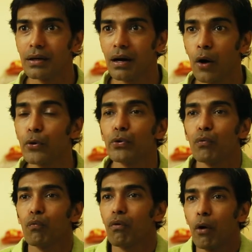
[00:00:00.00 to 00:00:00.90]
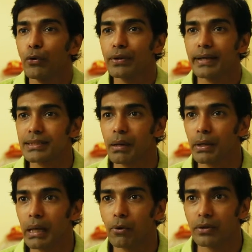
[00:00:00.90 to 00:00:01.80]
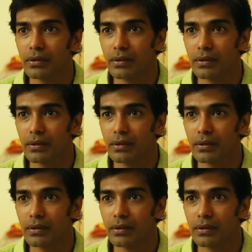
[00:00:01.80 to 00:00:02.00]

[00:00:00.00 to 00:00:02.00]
How do you tell somebody about